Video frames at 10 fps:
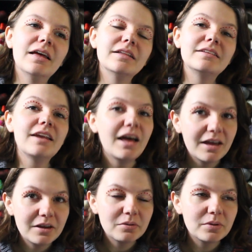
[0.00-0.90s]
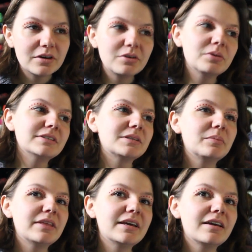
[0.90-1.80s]
today we are doing
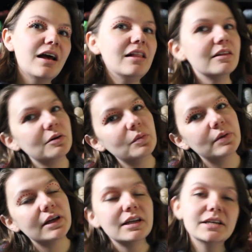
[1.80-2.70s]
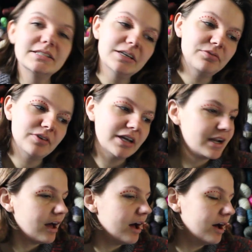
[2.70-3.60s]
something a little bit different.
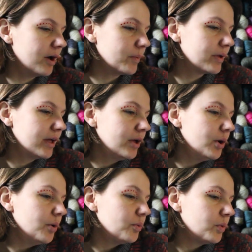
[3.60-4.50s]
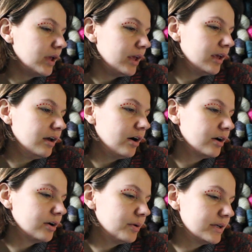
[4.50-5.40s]
We
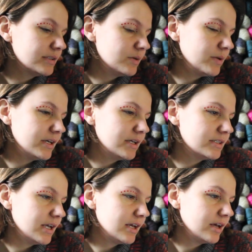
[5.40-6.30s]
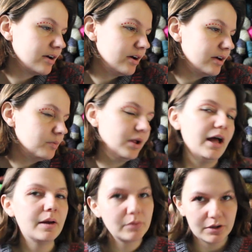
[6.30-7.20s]
are going to be taking on, well,
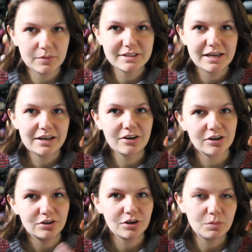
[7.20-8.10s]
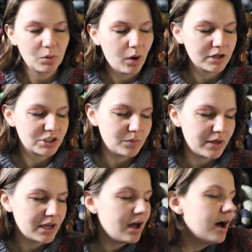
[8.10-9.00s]
I'm going to be taking on, you're going to be watching
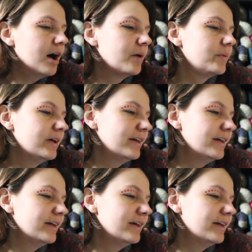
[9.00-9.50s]
me, I'm